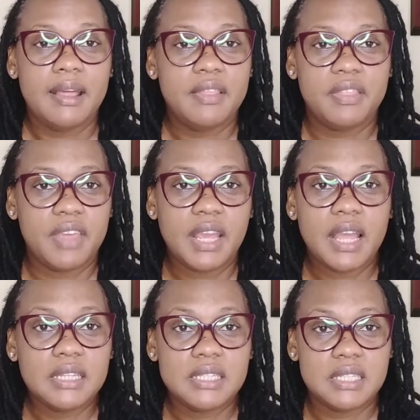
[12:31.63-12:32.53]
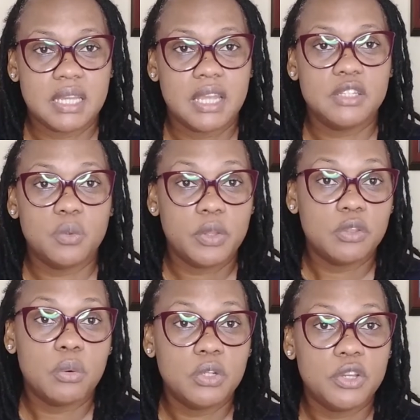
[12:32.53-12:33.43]
they can decide to
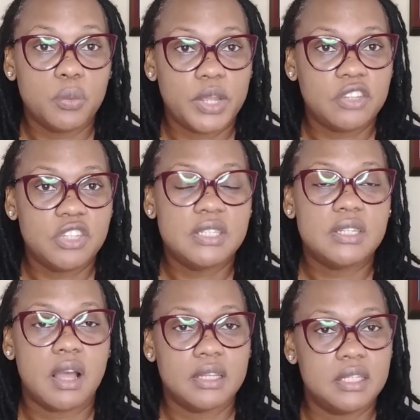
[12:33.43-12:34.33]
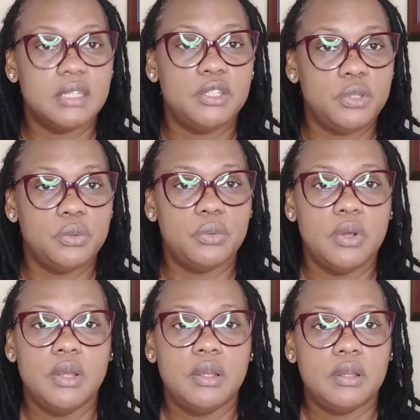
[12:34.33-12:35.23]
withhold your wages until you
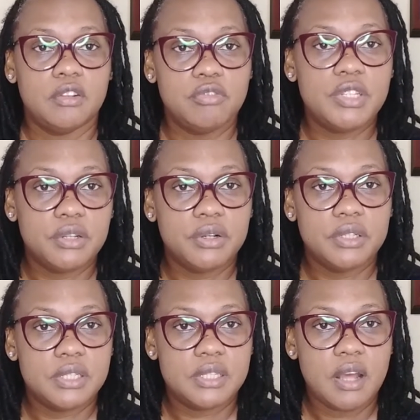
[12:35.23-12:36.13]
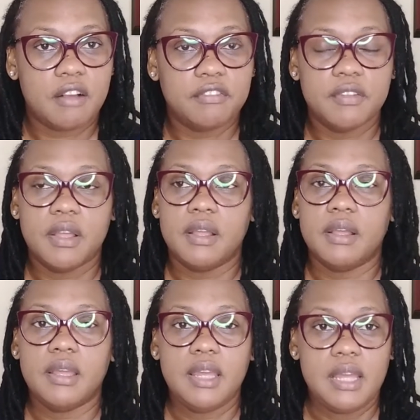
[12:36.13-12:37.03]
return the stuff.
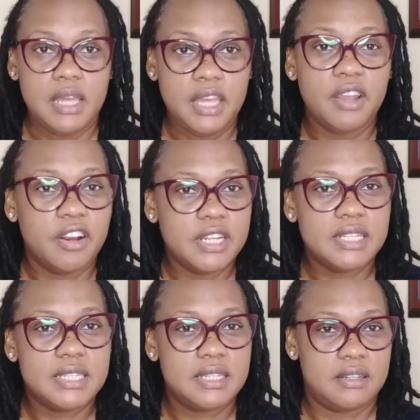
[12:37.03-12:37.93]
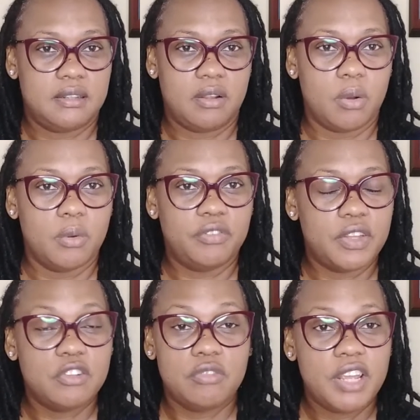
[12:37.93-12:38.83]
Here in our
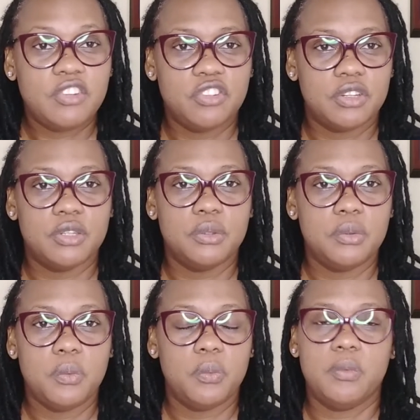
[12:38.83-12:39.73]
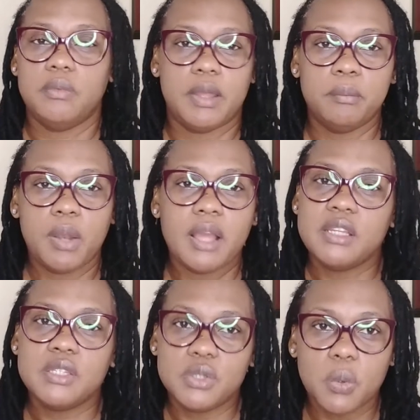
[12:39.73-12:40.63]
federation,
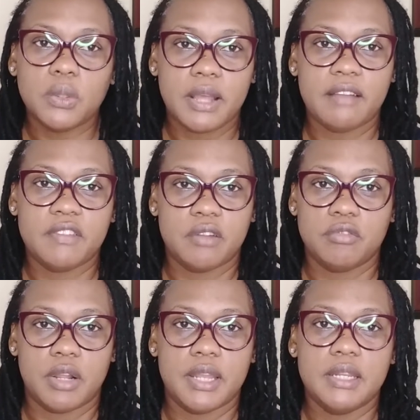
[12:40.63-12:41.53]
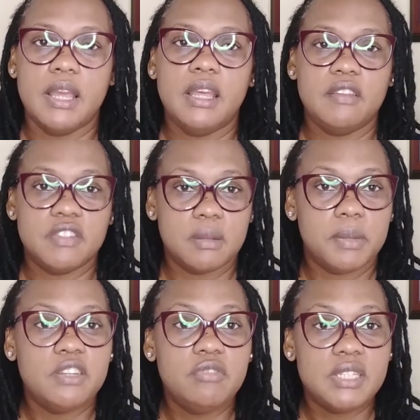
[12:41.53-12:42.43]
employers don't have that right. If
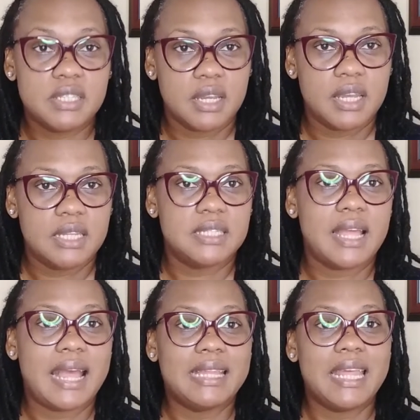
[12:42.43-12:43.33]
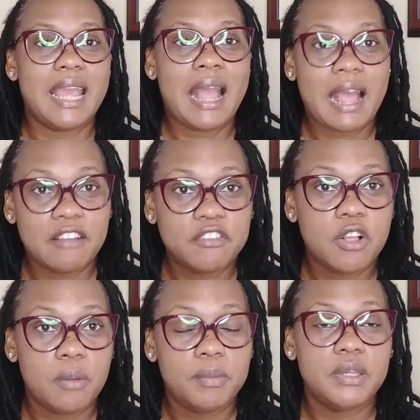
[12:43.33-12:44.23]
somebody resigns and they have
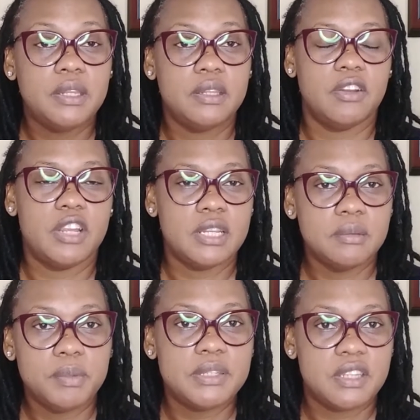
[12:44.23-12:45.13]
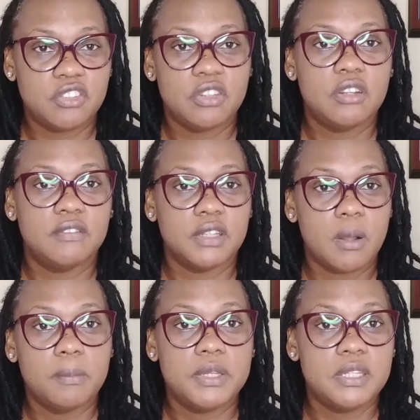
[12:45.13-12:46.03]
company, they're in possession of the
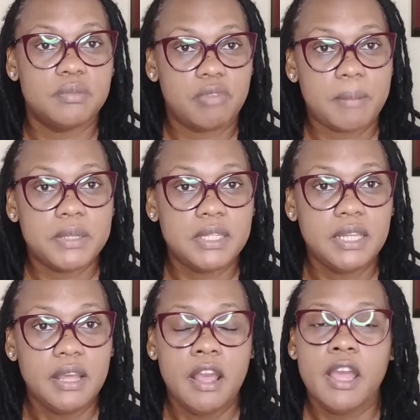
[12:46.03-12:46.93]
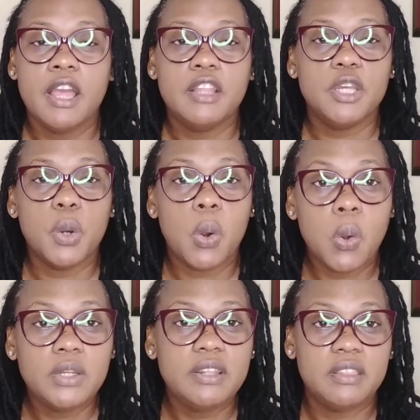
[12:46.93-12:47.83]
company's property, the
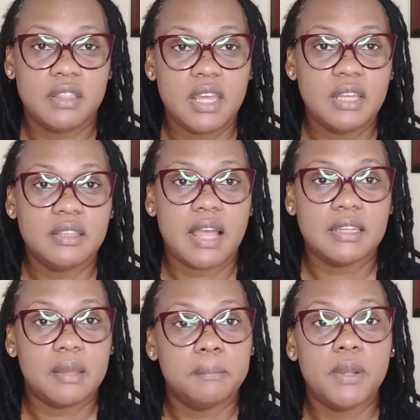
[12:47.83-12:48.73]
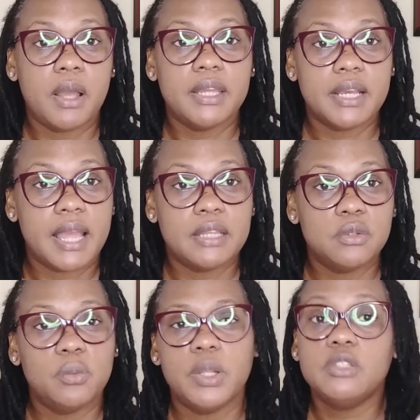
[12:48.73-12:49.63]
only thing that the employer can
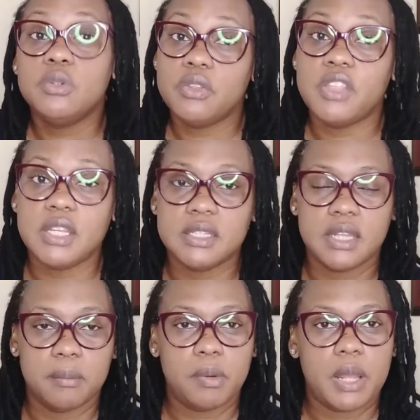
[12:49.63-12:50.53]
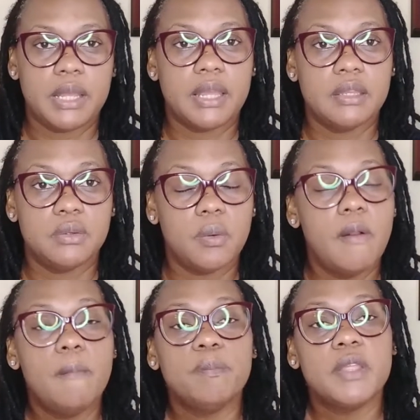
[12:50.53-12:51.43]
do, well, two things the employer can do.
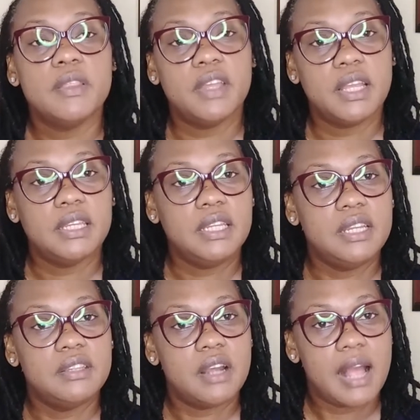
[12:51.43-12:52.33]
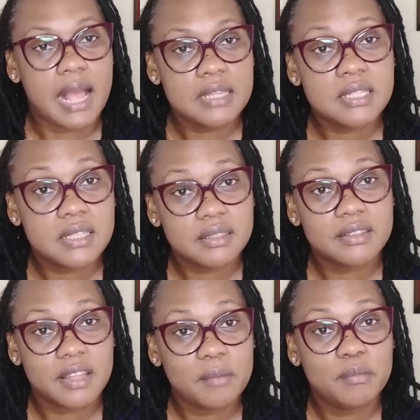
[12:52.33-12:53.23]
They can either ask
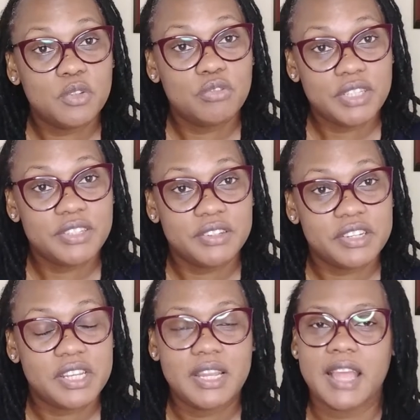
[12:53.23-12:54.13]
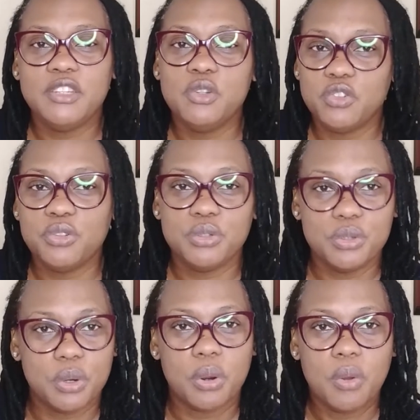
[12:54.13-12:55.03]
them to return it, and you should
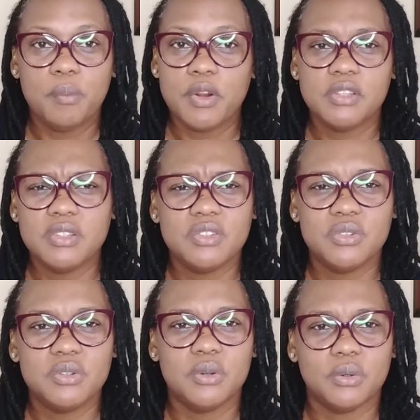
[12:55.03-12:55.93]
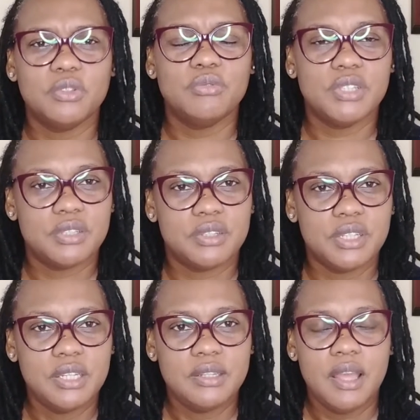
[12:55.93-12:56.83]
know, persons should know to return
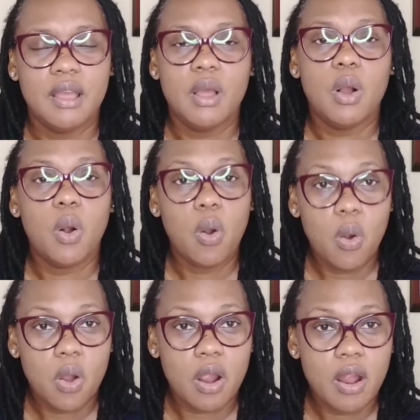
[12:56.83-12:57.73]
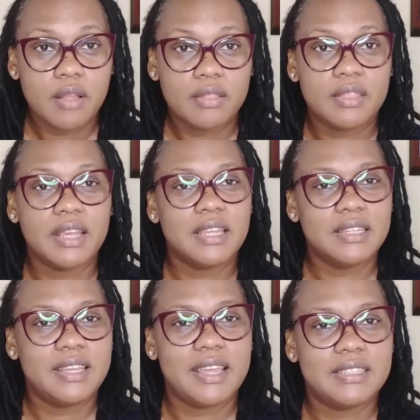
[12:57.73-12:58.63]
it, or they can
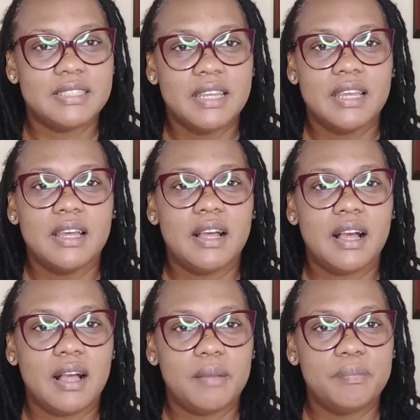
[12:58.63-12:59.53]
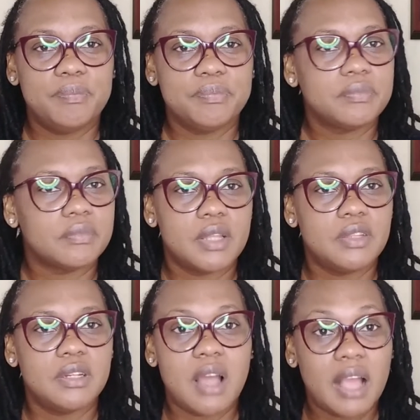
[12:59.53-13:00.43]
get
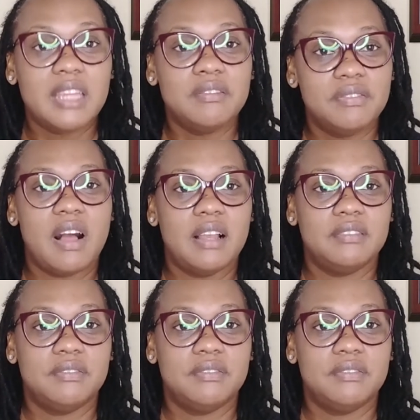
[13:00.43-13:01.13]
the law involved.